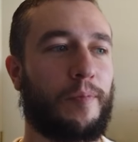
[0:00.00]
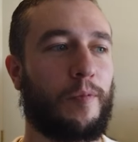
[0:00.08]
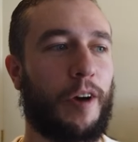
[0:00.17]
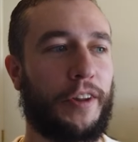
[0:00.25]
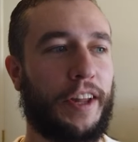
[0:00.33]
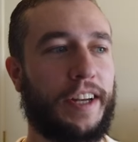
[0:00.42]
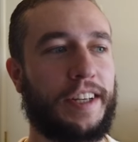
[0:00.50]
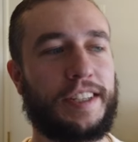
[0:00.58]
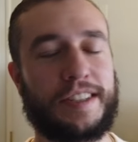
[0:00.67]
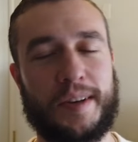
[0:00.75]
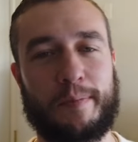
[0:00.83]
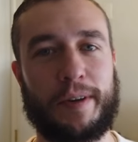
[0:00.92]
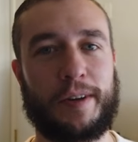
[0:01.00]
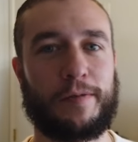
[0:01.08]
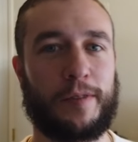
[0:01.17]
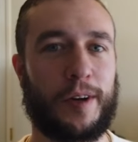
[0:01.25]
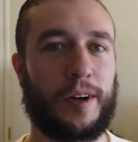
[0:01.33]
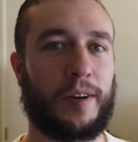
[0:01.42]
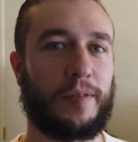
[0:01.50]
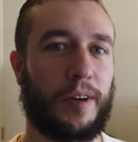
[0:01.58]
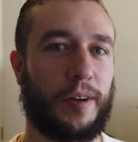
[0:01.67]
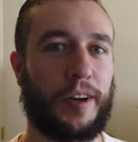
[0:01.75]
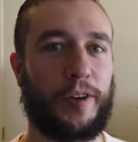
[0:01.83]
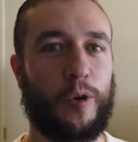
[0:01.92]
while that is a bit of a
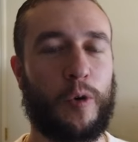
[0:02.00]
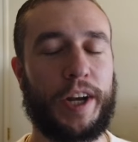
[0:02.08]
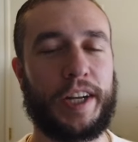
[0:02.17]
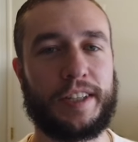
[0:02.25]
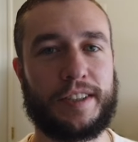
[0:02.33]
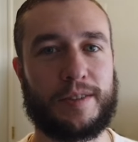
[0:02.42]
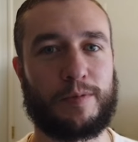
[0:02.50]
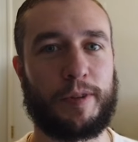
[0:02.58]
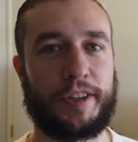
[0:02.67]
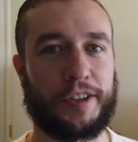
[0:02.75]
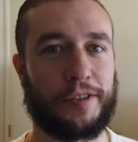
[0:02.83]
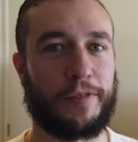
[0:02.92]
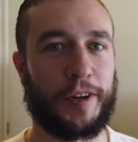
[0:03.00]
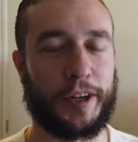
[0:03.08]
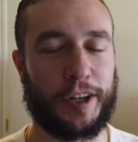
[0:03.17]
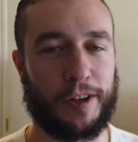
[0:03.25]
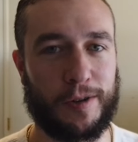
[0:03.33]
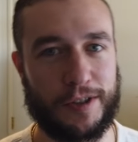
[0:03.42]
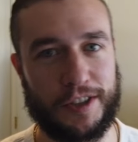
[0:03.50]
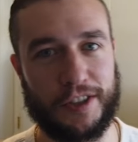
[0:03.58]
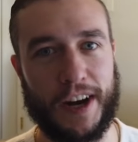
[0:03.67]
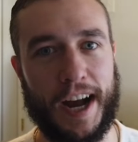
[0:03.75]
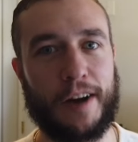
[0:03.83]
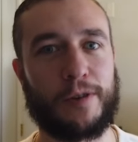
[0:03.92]
annoyance when you're very close to
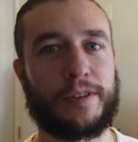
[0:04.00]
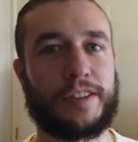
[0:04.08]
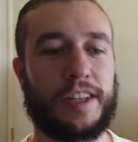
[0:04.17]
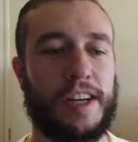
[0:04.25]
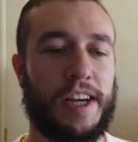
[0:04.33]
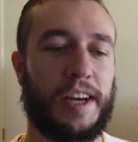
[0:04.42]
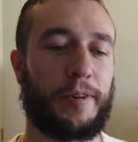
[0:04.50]
your house,